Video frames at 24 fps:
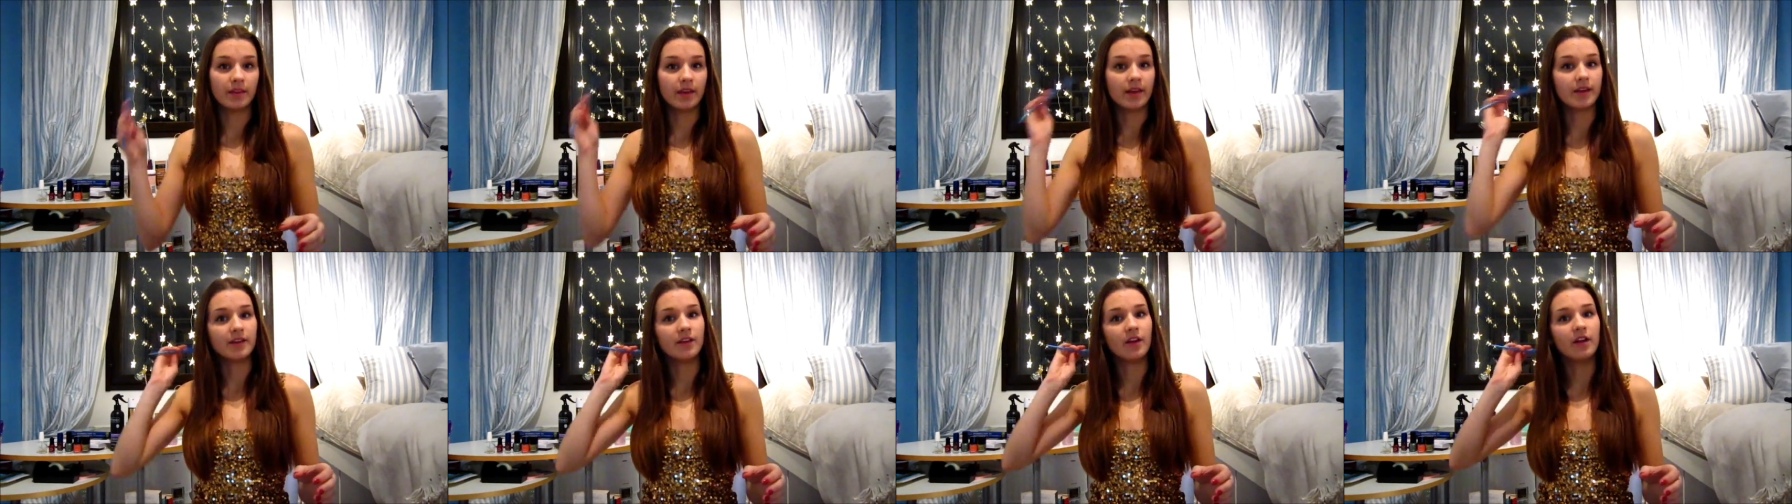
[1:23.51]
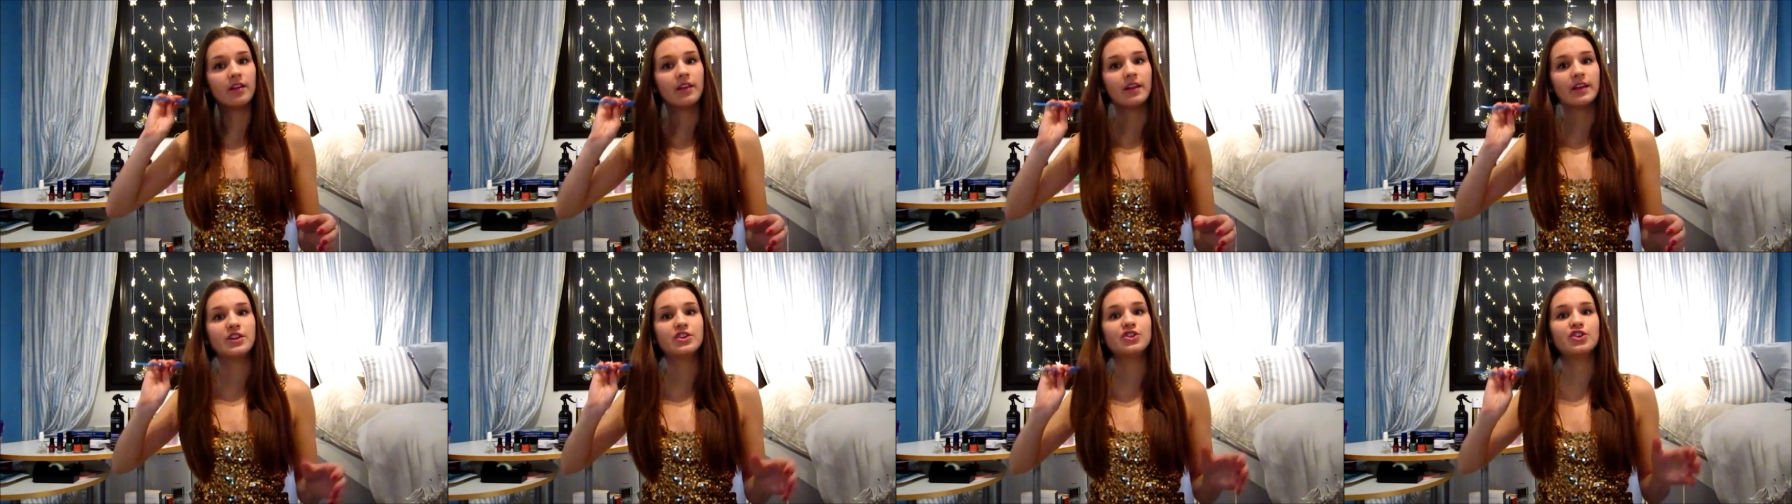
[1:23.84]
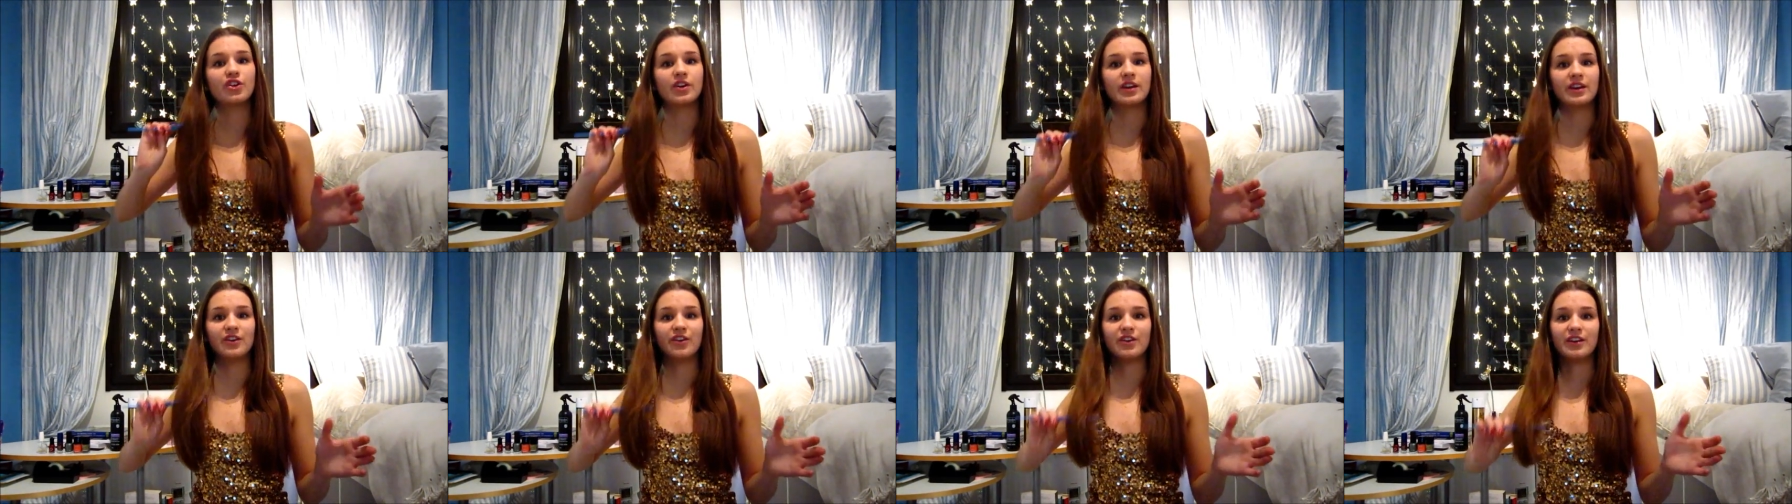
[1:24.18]
Like not like
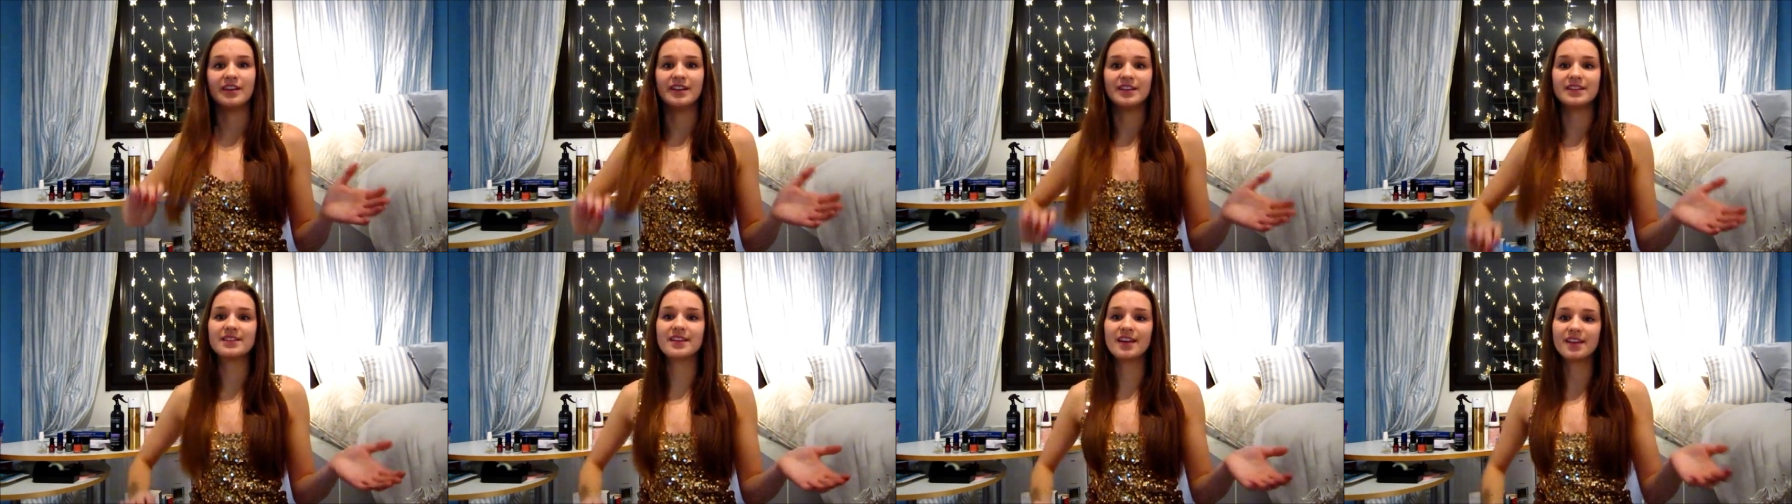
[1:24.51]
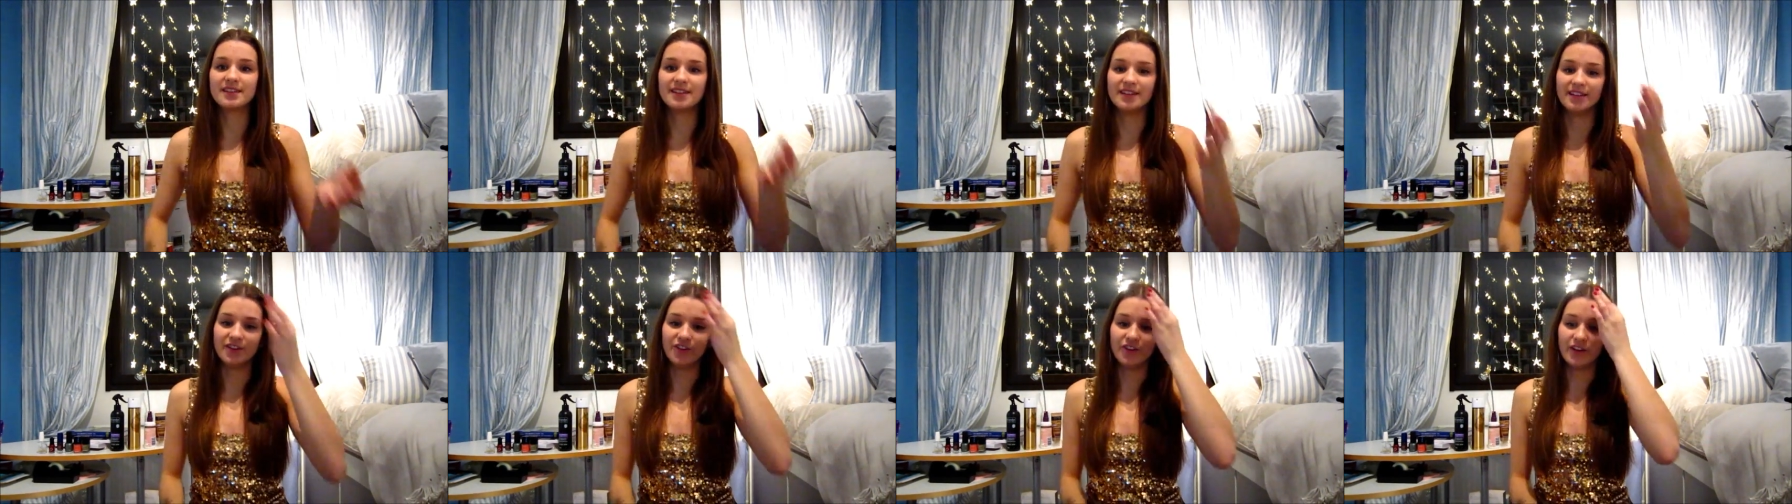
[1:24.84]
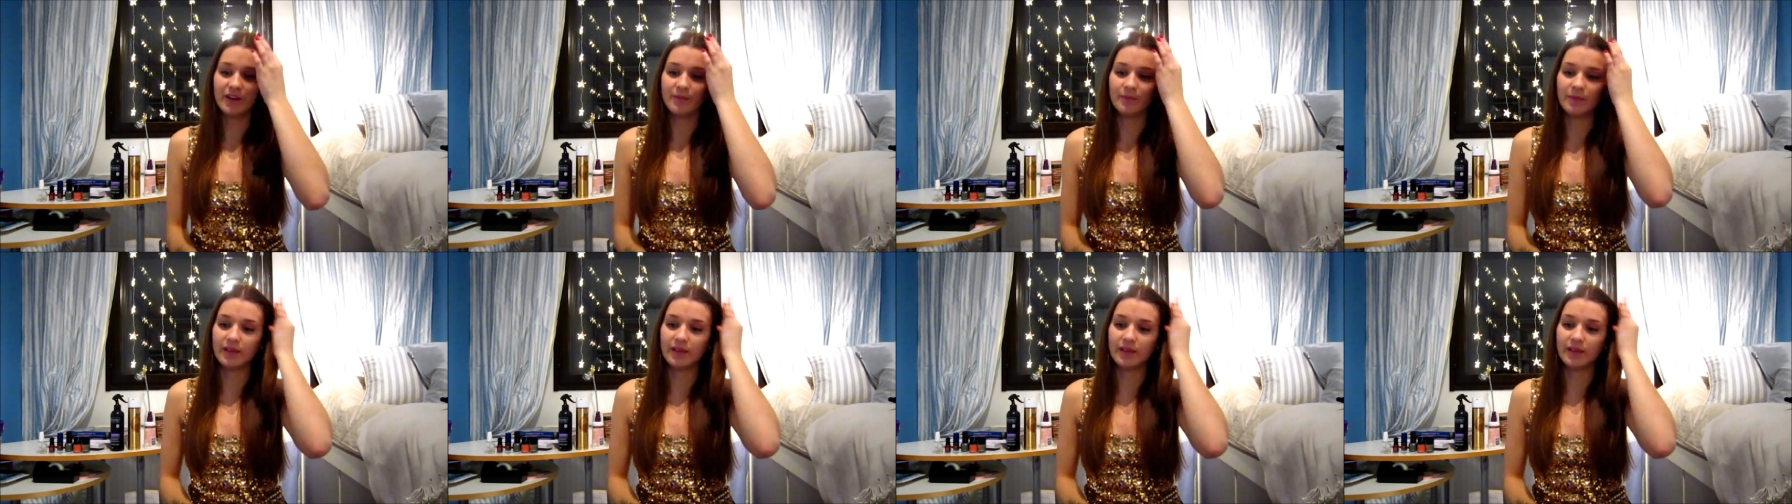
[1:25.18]
dirty, disgusting dirty,